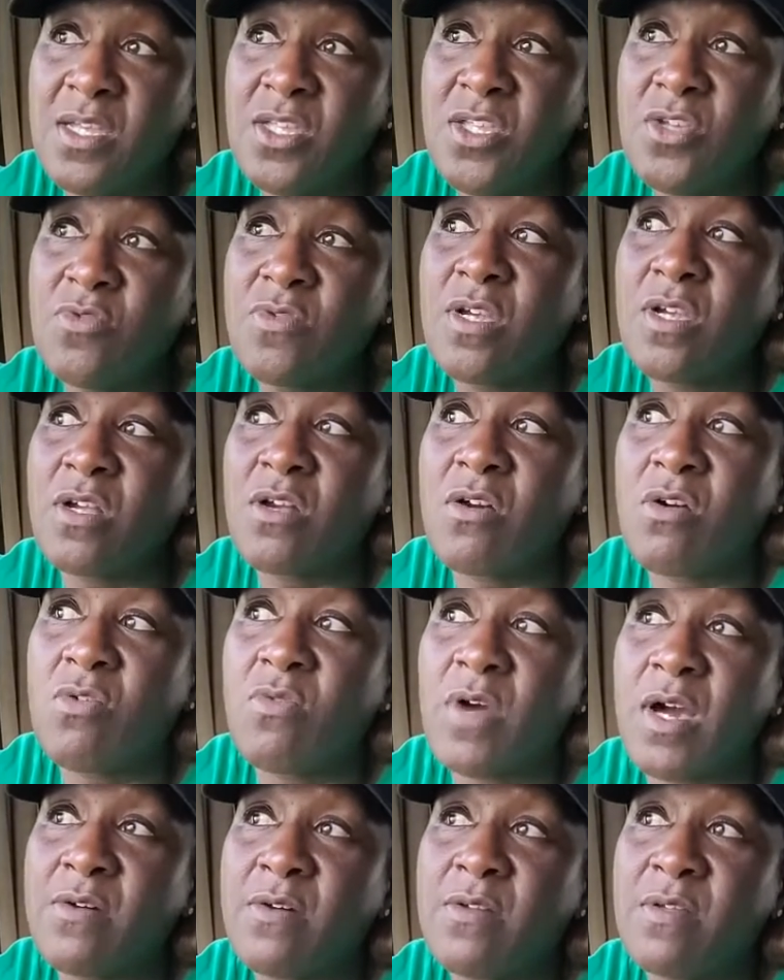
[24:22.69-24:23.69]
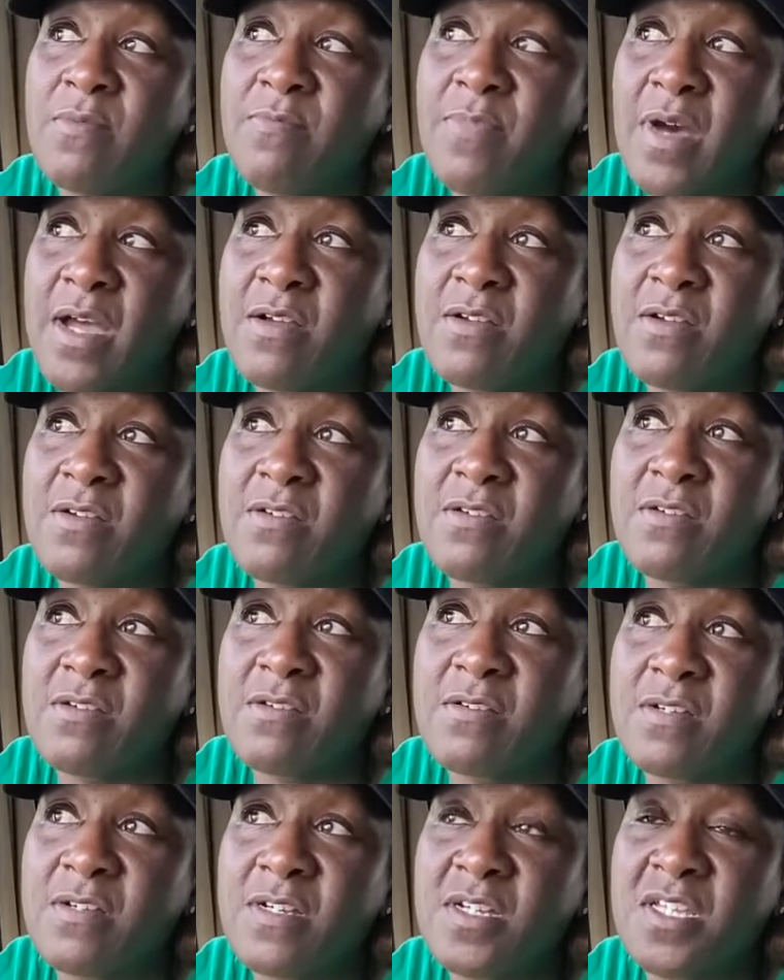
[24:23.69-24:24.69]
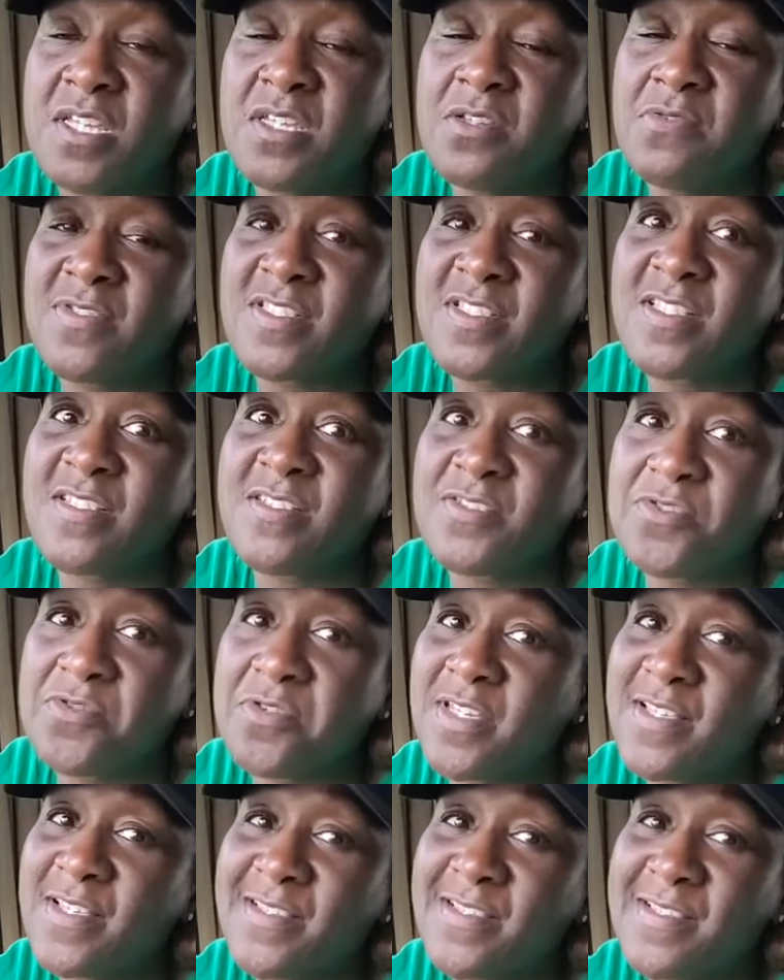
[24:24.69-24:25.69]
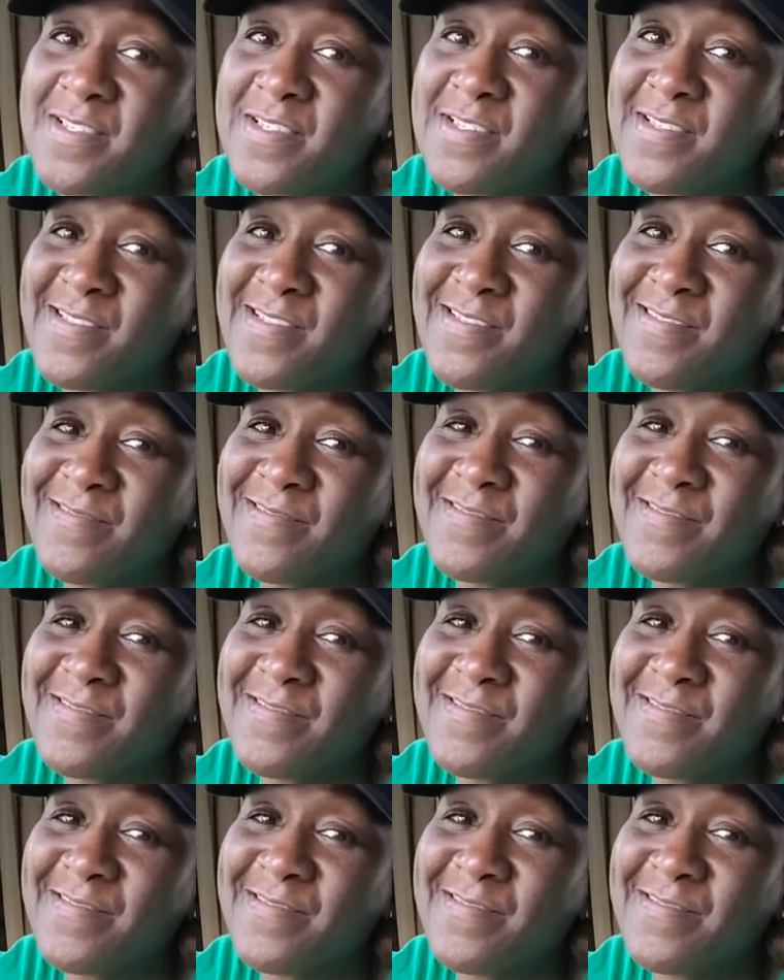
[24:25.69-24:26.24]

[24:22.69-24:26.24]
you can go out and buy her a cute sundress.